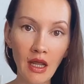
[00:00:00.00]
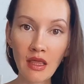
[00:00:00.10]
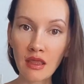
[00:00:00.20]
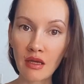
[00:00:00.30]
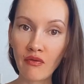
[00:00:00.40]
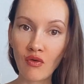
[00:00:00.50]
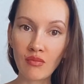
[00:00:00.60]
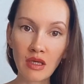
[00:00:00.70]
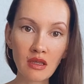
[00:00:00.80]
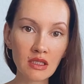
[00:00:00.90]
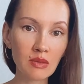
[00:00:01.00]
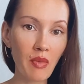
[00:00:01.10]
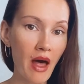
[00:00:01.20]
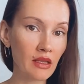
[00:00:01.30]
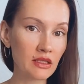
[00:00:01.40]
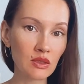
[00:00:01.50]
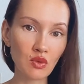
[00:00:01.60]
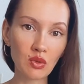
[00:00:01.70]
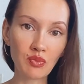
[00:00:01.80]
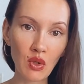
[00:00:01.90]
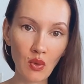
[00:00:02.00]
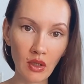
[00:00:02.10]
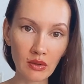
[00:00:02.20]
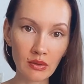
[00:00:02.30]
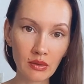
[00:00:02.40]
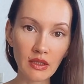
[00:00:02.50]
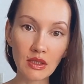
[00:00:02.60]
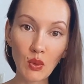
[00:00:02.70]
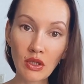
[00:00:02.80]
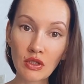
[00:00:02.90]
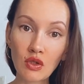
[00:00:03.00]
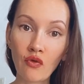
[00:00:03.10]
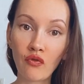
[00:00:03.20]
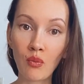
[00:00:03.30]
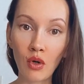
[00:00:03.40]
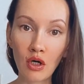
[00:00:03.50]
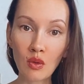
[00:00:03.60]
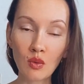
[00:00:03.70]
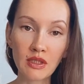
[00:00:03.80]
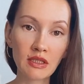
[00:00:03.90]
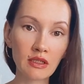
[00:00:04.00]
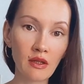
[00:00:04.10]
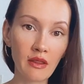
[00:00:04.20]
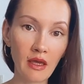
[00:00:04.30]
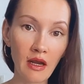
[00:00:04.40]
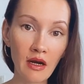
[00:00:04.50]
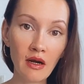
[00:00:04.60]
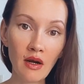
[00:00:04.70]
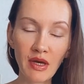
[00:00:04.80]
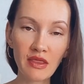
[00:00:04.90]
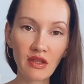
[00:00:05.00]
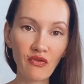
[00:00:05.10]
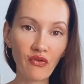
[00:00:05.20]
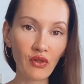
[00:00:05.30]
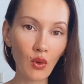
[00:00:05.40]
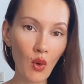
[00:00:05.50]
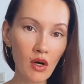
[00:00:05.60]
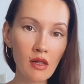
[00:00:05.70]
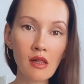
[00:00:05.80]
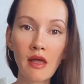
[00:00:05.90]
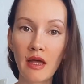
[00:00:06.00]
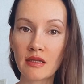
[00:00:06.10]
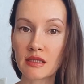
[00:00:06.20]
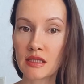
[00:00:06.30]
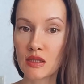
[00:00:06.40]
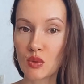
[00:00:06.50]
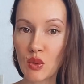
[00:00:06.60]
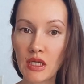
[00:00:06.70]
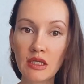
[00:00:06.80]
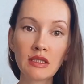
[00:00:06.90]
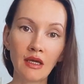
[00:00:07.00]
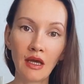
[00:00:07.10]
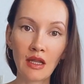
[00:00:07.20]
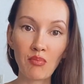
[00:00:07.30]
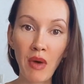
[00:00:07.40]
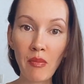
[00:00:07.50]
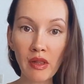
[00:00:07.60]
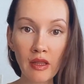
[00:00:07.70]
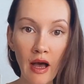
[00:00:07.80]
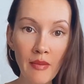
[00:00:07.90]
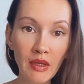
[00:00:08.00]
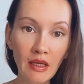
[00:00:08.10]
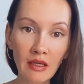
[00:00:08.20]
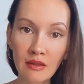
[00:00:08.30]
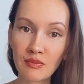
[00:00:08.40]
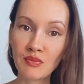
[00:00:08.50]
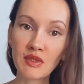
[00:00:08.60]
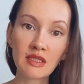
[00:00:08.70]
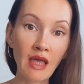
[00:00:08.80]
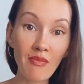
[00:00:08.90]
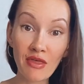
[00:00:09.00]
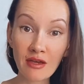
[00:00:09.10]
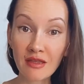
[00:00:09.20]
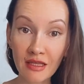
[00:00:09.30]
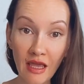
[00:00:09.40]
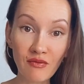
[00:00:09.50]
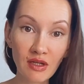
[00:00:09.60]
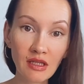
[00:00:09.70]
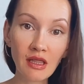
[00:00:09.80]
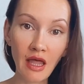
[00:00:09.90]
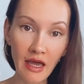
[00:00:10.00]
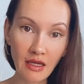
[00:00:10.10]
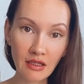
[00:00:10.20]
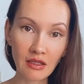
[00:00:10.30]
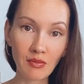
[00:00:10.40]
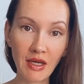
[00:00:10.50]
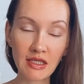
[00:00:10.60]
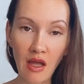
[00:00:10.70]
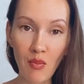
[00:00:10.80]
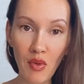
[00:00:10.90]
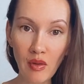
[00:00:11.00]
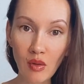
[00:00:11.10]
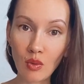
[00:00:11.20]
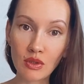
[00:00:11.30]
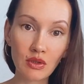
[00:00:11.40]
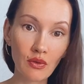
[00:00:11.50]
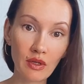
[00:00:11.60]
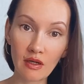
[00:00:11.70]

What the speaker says: I think for me this balance was broken. The sweetness of myrrh was still there, but that floral and sweet and bubblegummy something that I really liked in my sample was not there